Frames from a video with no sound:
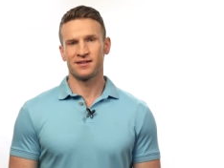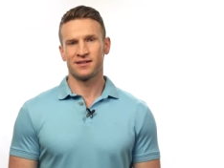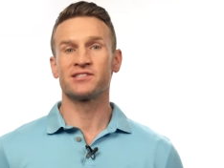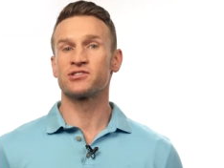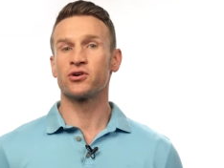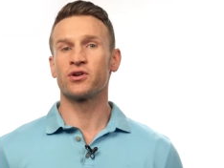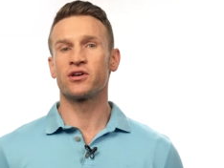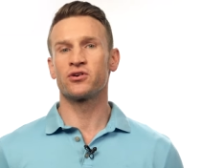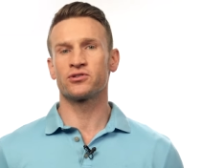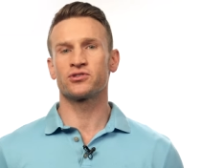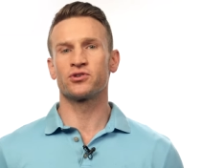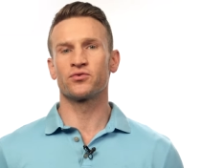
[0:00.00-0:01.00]
As Tony
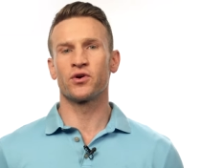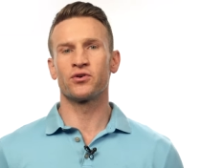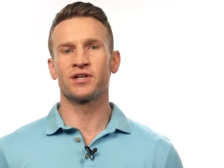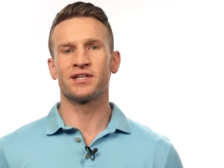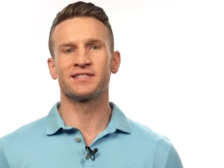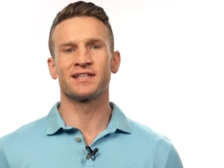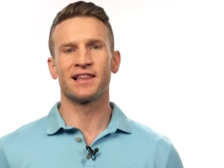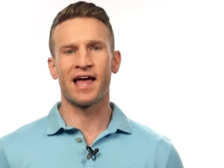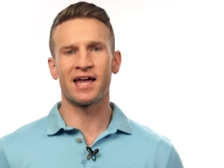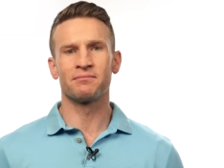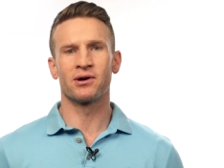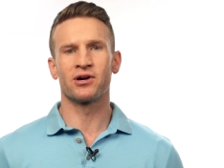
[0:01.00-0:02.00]
Kushner wrote in his
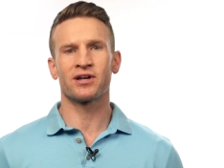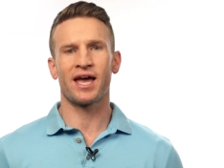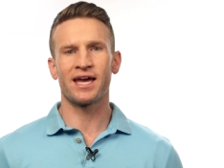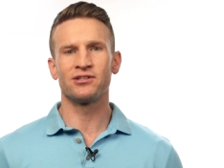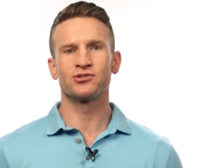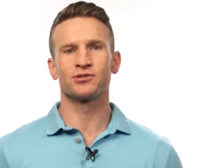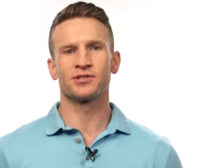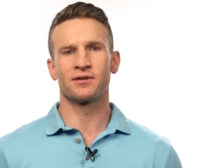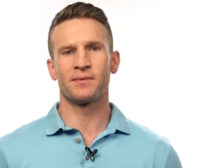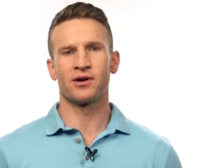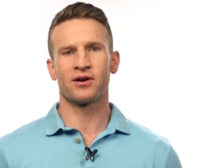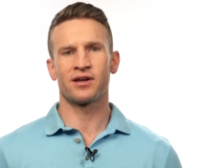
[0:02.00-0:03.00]
landmark Angels in
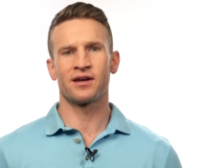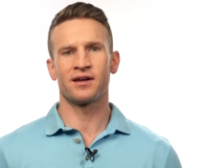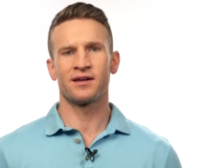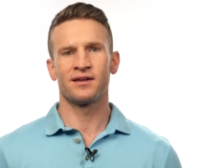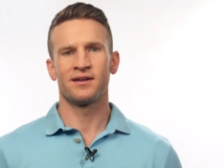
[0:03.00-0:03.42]
America,